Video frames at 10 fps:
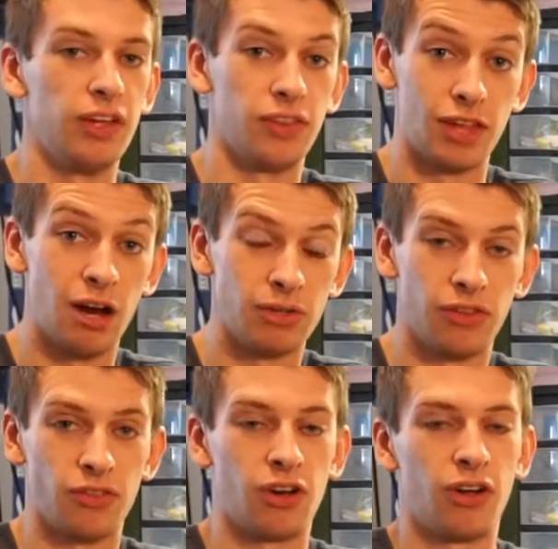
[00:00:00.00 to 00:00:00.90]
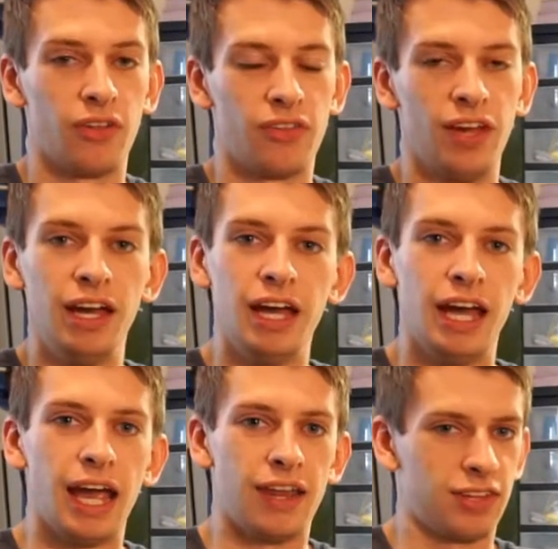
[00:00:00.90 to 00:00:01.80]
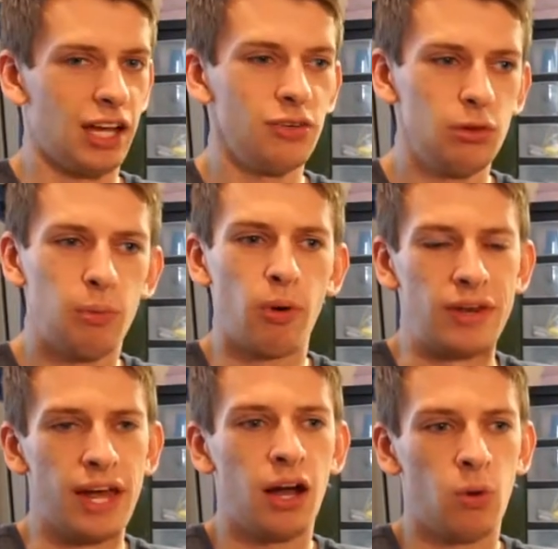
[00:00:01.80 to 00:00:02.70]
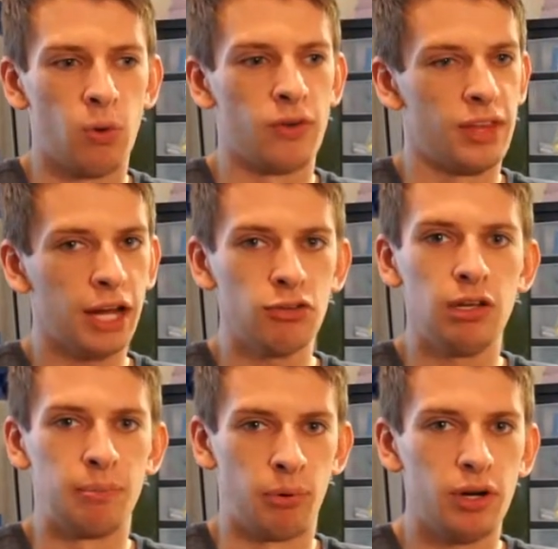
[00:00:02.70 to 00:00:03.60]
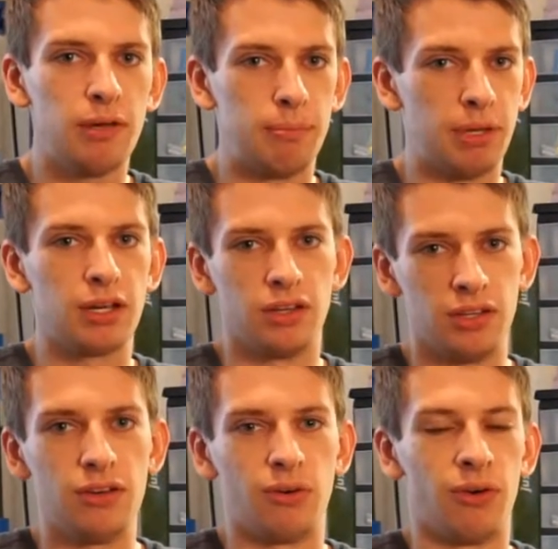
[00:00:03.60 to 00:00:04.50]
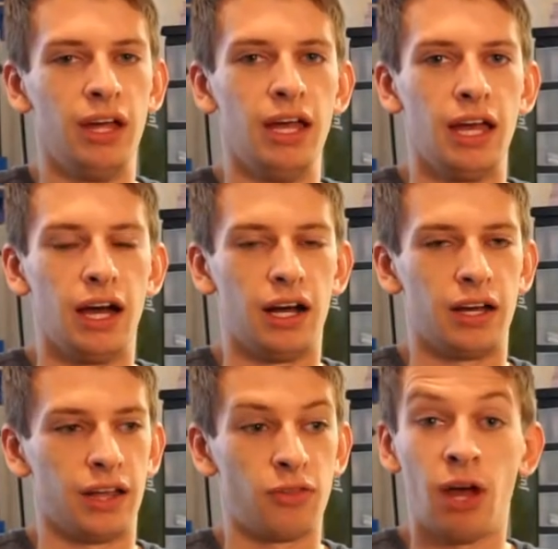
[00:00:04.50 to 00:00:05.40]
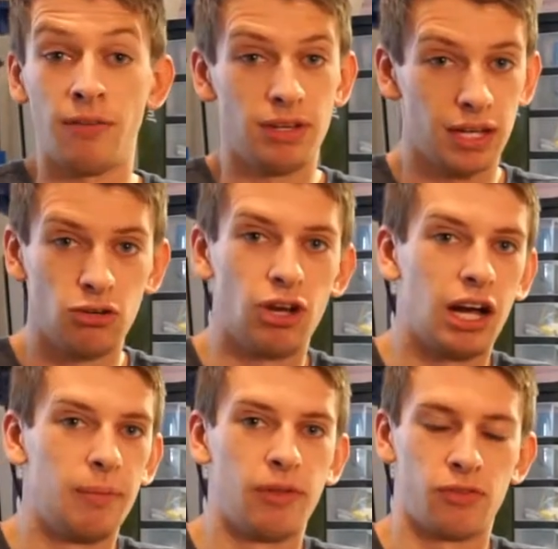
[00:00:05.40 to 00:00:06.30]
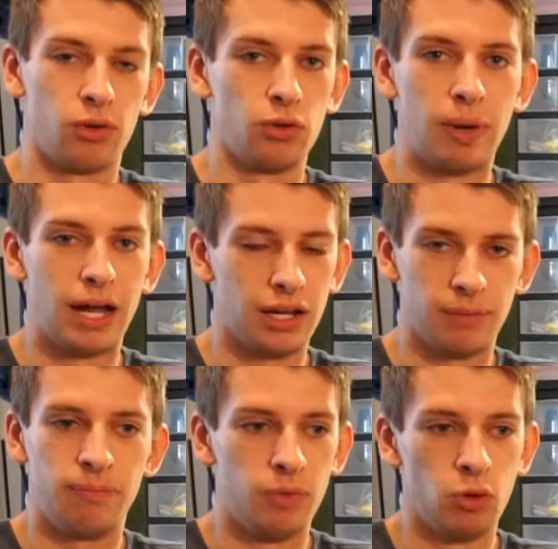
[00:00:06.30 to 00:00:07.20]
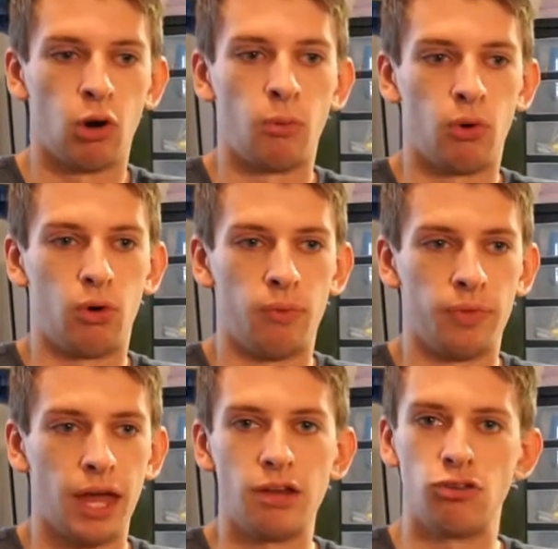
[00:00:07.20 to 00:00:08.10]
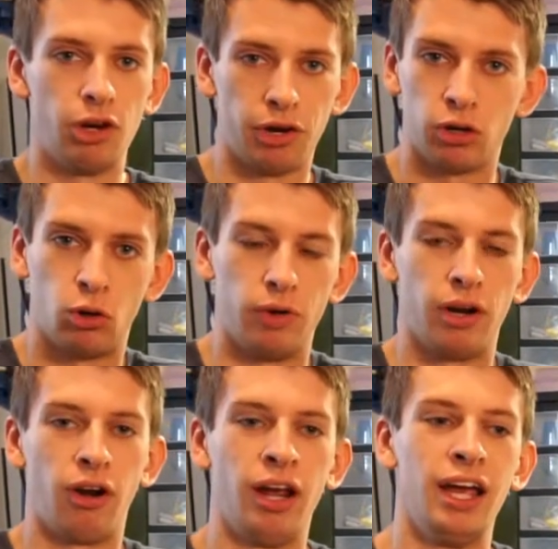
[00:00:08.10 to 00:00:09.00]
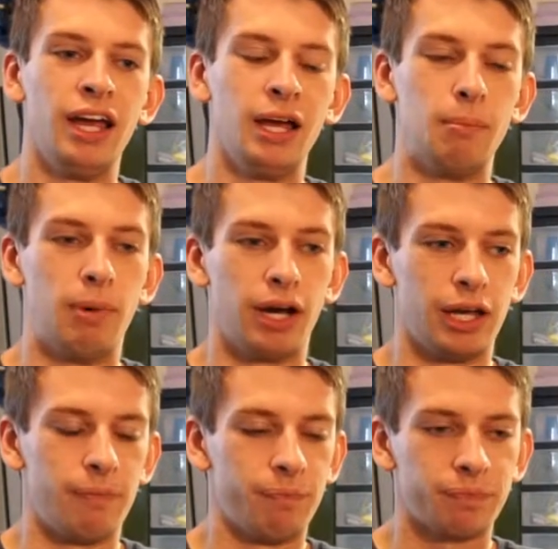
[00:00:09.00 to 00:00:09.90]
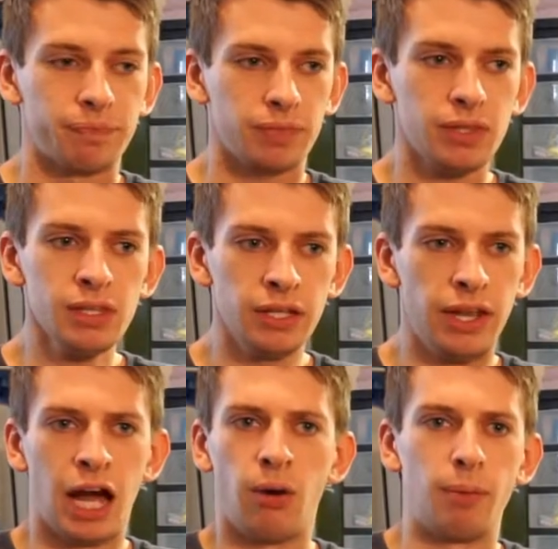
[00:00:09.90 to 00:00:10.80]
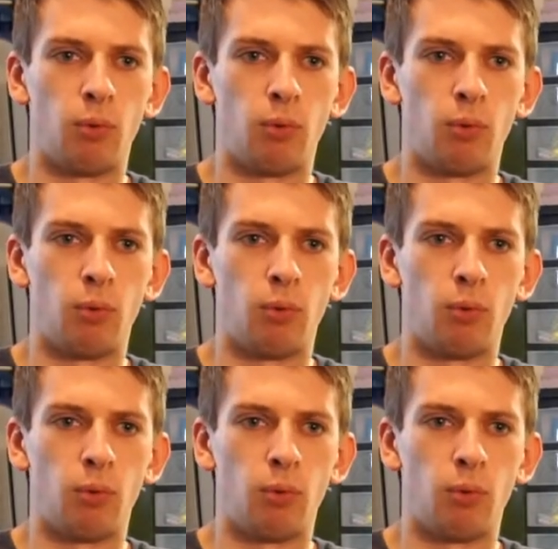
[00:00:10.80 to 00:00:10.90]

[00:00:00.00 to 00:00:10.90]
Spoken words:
and sound installs, and it's gotten to a point now where it's actually a pretty big deal. I still have a day job, I still do my normal engineering career, but now